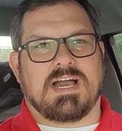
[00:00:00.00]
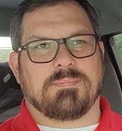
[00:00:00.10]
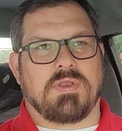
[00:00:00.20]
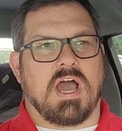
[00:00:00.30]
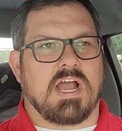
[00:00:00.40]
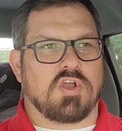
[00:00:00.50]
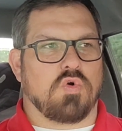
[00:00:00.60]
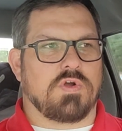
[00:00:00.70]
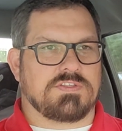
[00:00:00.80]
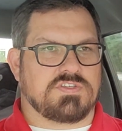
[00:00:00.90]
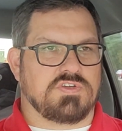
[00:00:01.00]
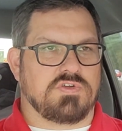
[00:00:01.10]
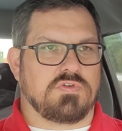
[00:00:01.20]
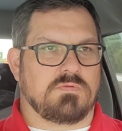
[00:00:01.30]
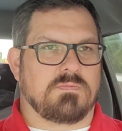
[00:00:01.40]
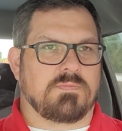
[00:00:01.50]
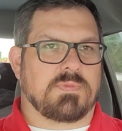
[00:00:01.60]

I'm not going to.